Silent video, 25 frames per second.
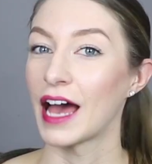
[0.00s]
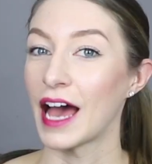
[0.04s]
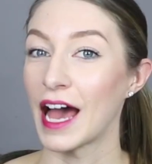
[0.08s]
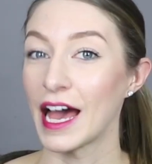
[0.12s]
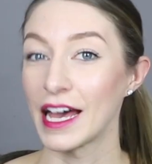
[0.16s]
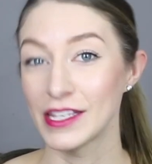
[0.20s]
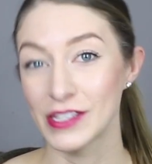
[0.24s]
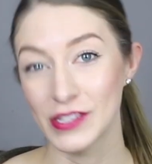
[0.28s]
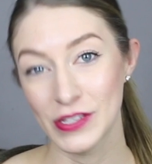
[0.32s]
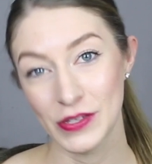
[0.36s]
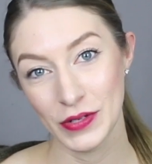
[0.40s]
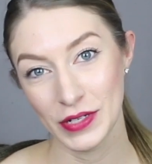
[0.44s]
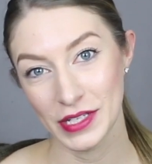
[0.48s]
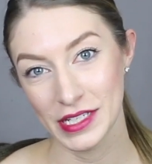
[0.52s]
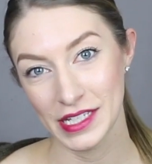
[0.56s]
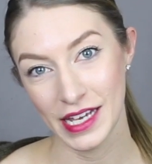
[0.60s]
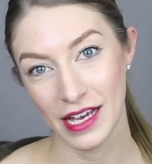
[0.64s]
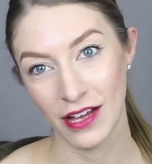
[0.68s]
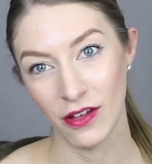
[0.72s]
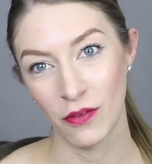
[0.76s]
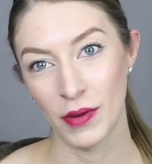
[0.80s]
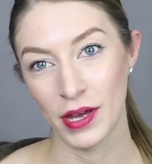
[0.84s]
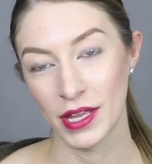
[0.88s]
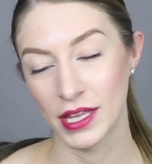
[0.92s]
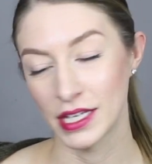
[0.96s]
As you can
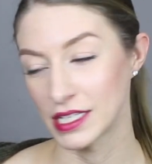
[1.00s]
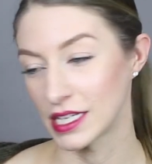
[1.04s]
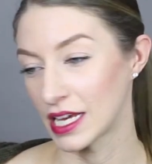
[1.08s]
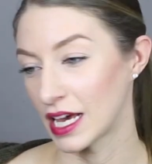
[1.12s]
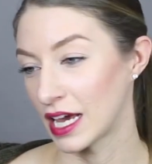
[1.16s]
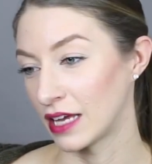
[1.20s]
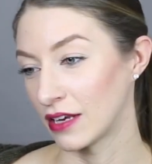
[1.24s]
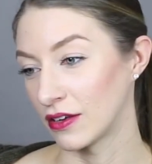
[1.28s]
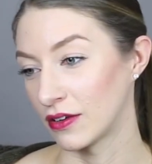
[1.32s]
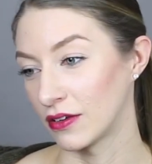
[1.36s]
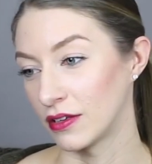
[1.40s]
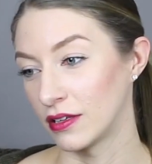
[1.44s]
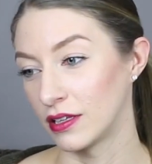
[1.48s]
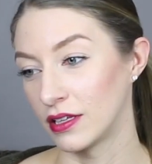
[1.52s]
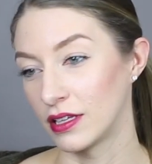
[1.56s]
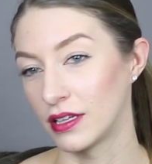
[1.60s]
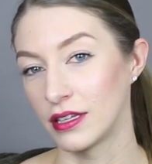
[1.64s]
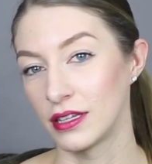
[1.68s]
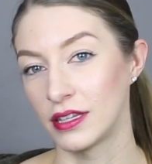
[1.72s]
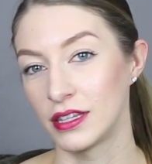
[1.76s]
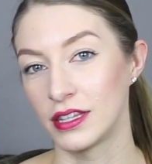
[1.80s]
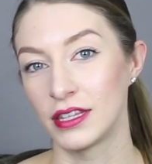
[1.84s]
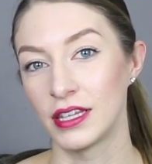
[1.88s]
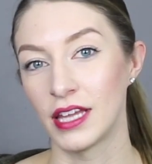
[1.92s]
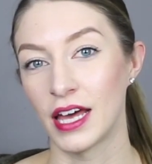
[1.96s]
tell by the title,
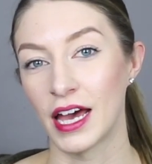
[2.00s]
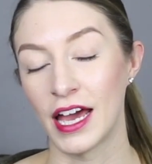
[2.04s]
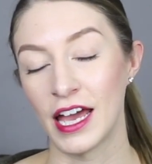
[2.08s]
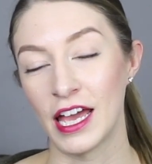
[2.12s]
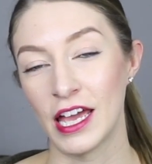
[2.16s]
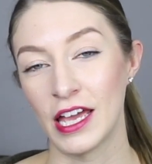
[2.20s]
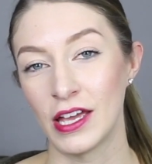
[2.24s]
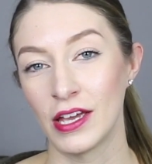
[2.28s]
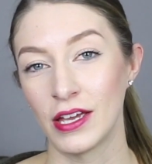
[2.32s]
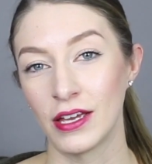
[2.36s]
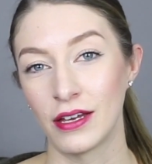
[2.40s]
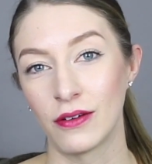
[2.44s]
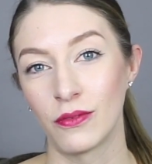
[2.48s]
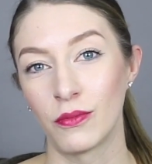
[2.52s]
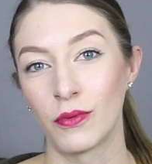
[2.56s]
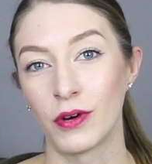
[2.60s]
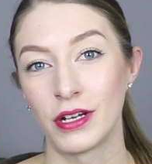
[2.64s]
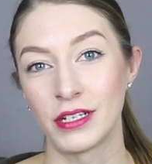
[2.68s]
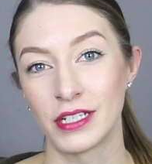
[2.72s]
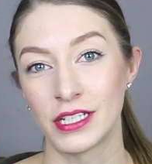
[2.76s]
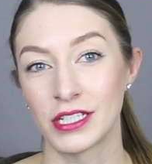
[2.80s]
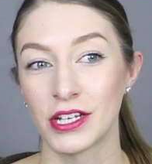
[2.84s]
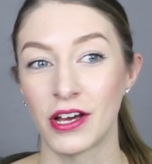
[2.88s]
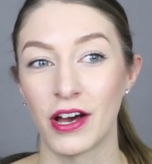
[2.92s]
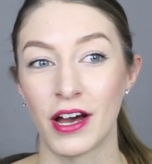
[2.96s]
I
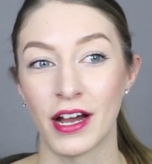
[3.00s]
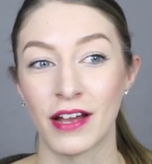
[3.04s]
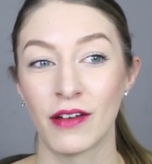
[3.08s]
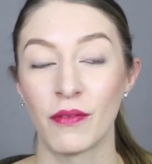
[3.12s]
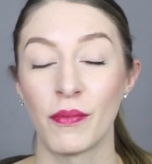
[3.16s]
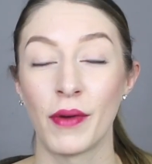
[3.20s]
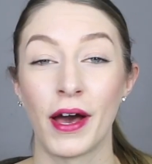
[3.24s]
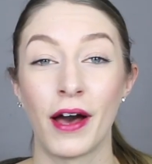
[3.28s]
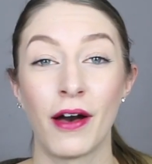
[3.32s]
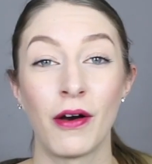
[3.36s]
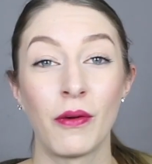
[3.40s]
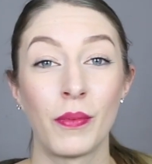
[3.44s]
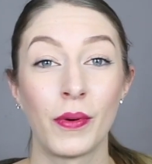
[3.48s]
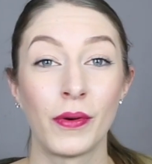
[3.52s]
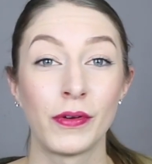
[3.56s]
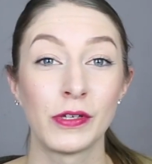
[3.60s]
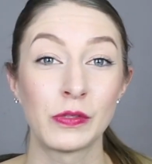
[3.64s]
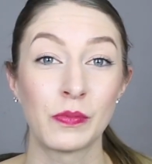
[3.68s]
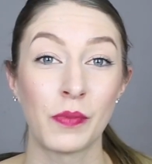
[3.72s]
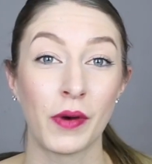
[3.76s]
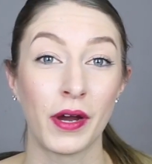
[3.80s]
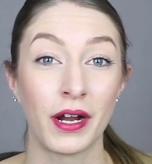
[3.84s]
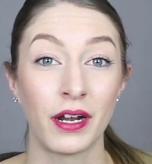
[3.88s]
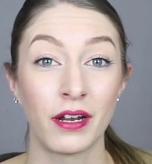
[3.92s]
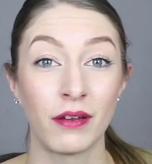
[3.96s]
want to talk about
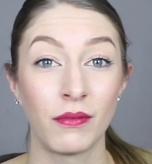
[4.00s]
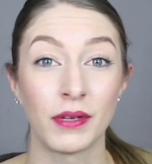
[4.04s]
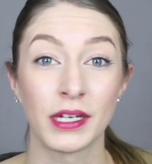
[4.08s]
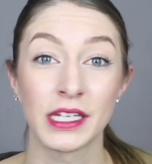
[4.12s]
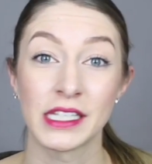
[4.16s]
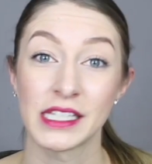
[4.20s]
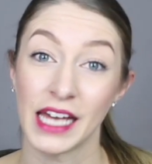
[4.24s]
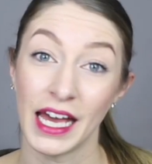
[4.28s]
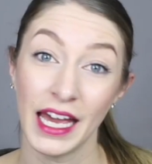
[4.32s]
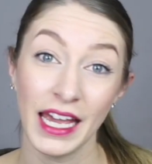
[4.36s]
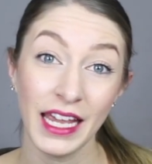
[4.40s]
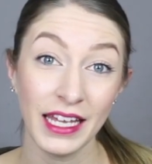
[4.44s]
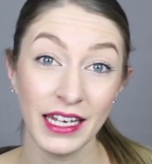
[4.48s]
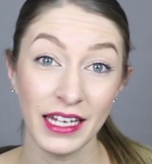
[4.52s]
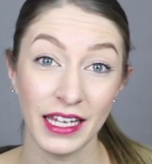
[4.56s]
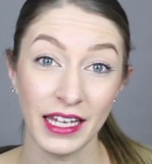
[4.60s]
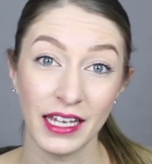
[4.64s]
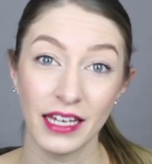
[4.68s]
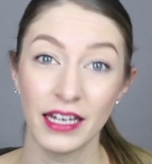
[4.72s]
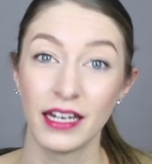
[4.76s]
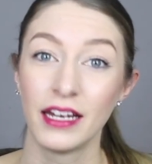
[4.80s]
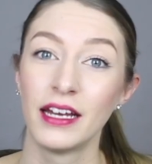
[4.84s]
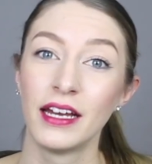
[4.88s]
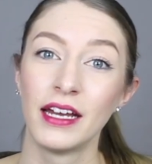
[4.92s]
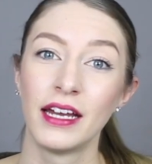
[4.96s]
postpartum
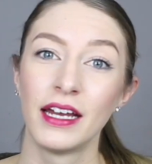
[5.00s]
anxiety,